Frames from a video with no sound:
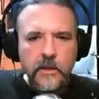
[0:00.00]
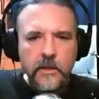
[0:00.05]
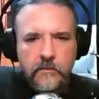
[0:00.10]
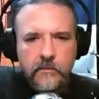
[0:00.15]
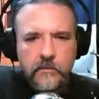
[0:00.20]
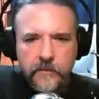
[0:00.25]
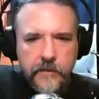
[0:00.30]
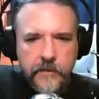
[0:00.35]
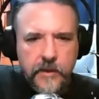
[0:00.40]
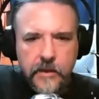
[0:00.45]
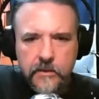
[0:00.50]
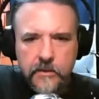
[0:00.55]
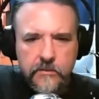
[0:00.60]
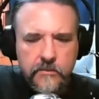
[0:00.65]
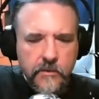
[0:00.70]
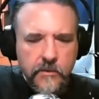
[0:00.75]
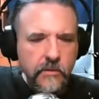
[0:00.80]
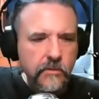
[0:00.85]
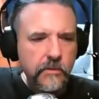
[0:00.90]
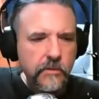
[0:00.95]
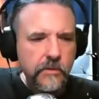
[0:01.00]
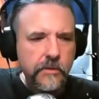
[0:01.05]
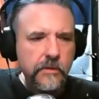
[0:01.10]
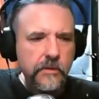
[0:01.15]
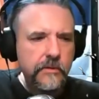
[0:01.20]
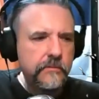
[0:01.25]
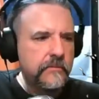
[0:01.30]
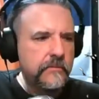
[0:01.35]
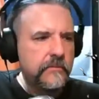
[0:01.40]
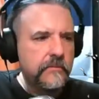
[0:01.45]
couldn't find his
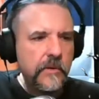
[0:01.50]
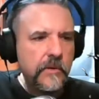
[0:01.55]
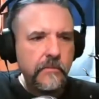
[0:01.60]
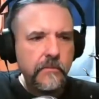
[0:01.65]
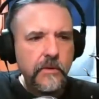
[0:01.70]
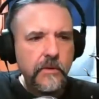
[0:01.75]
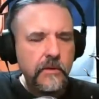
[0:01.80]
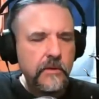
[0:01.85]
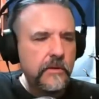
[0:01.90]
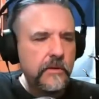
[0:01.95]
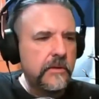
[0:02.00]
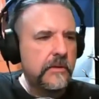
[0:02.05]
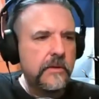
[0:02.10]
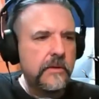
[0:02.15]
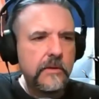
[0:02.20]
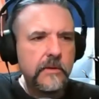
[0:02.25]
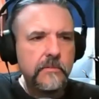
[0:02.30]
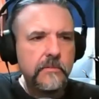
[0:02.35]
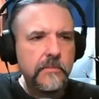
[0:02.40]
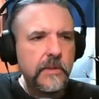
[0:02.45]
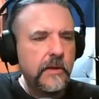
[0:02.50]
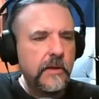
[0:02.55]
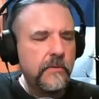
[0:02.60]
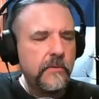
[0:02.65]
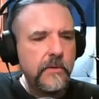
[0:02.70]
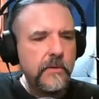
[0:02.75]
recorder, and we looked, and I'm like,